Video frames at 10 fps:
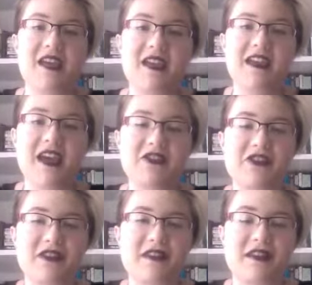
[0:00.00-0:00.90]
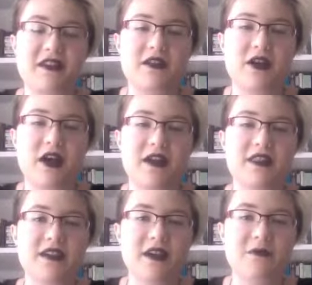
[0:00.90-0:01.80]
he actually said, "I
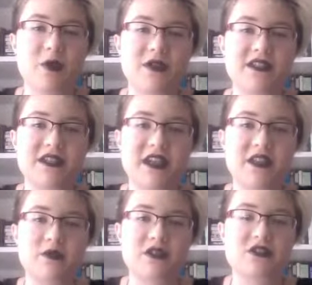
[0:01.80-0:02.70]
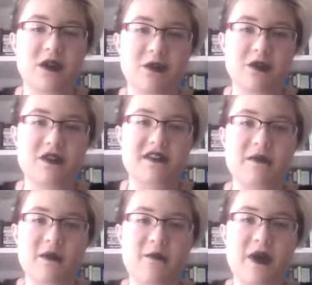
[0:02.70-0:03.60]
think I'm going to get you in trouble with
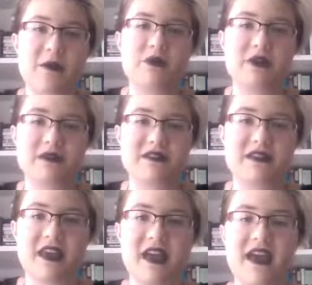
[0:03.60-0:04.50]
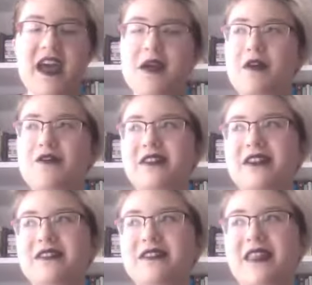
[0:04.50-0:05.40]
some of my books." And I'm over
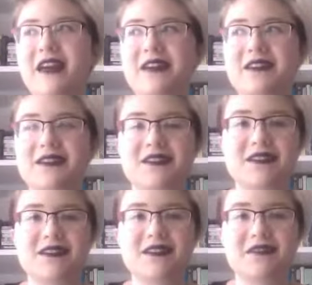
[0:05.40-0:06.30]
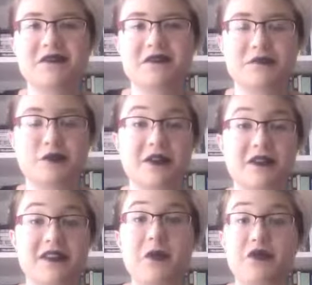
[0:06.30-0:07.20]
here like, we're a
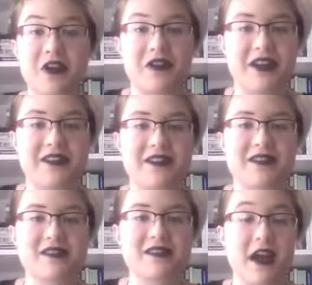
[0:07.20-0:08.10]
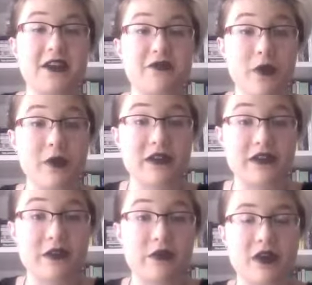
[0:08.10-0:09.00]
library, that's kind of what we
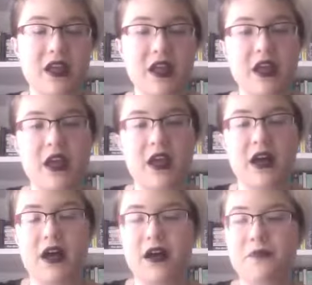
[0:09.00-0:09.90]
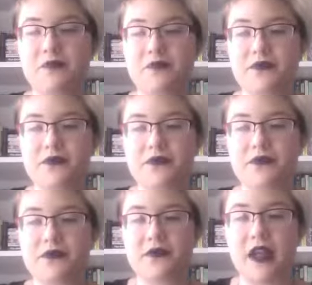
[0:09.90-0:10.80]
do. And
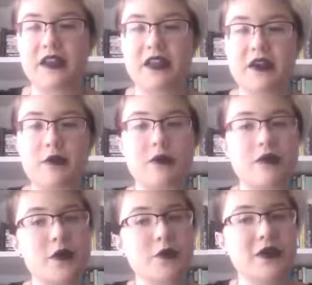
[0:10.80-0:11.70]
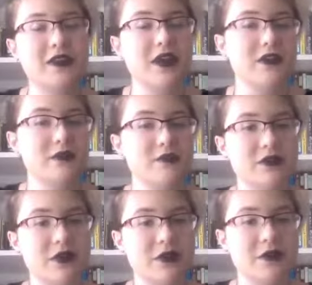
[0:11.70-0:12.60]
he goes, "Oh, well, I don't
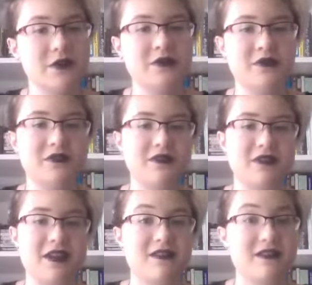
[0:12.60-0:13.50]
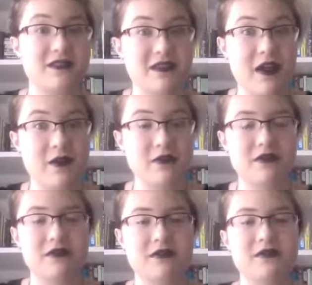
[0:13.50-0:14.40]
know. It's the South.